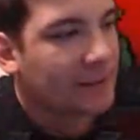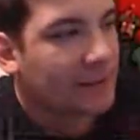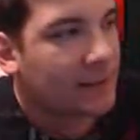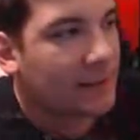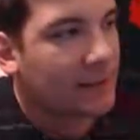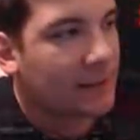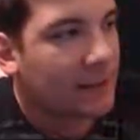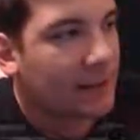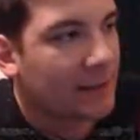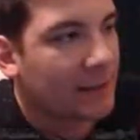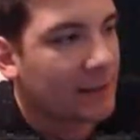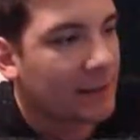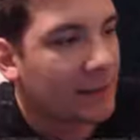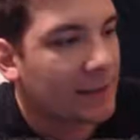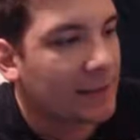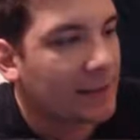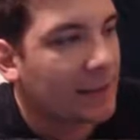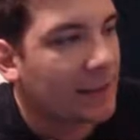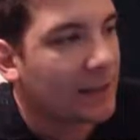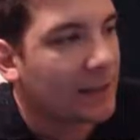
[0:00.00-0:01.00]
Dun, dun,
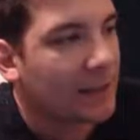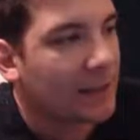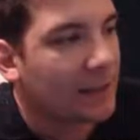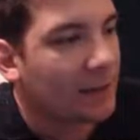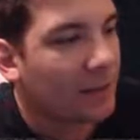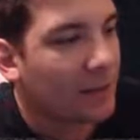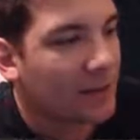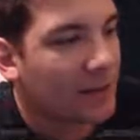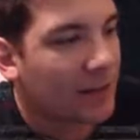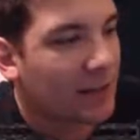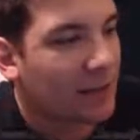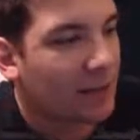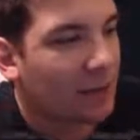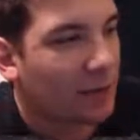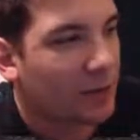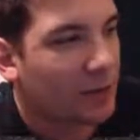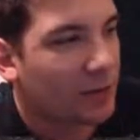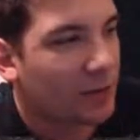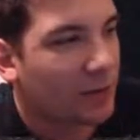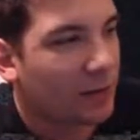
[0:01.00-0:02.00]
dun. Actually, that's the
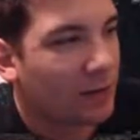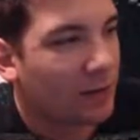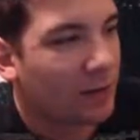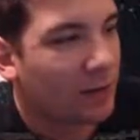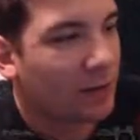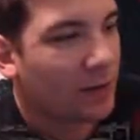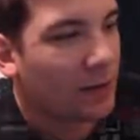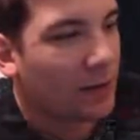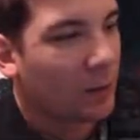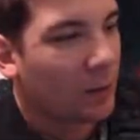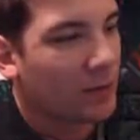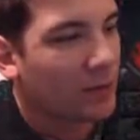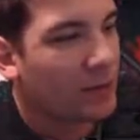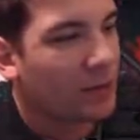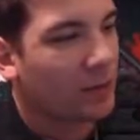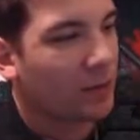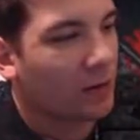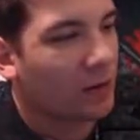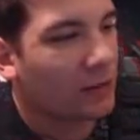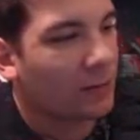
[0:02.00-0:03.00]
wrong song. What
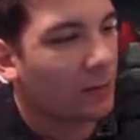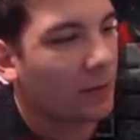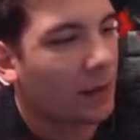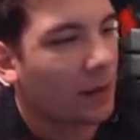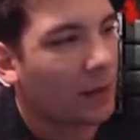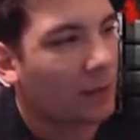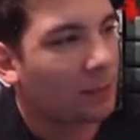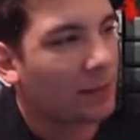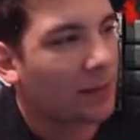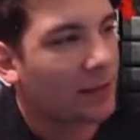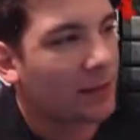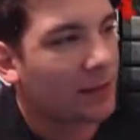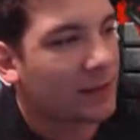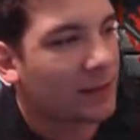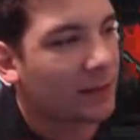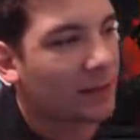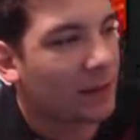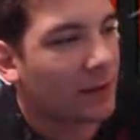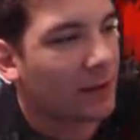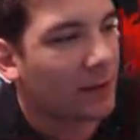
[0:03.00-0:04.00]
song uh, plays
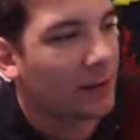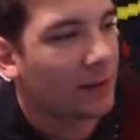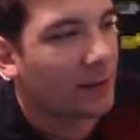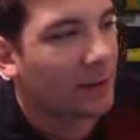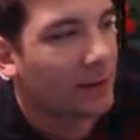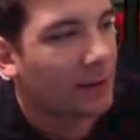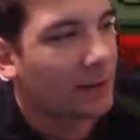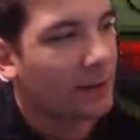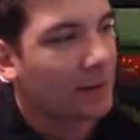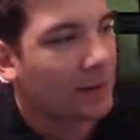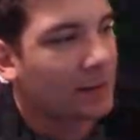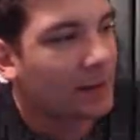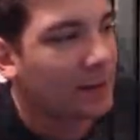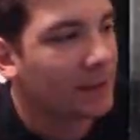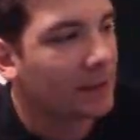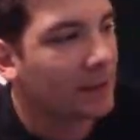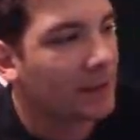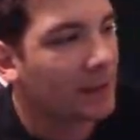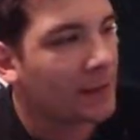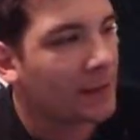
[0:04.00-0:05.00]
during? Dun,
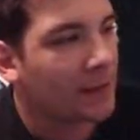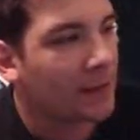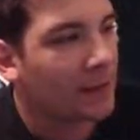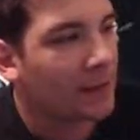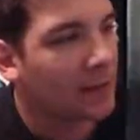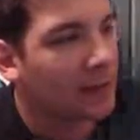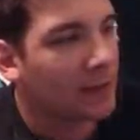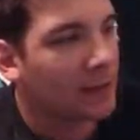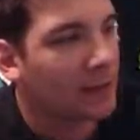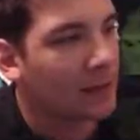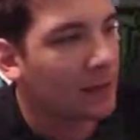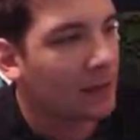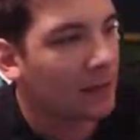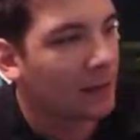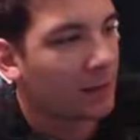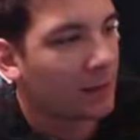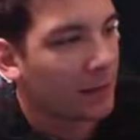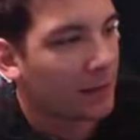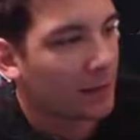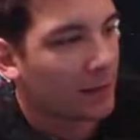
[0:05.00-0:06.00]
dun, dun.
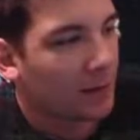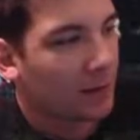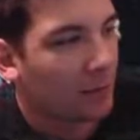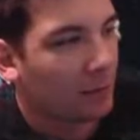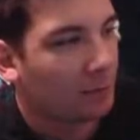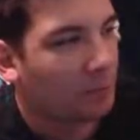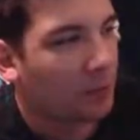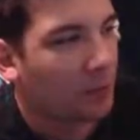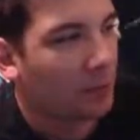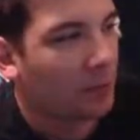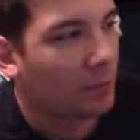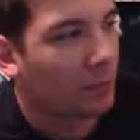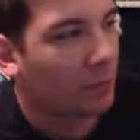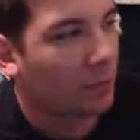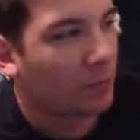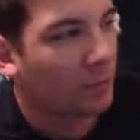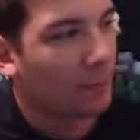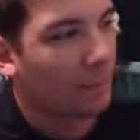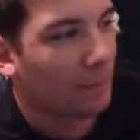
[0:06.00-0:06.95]
No, boom, boom.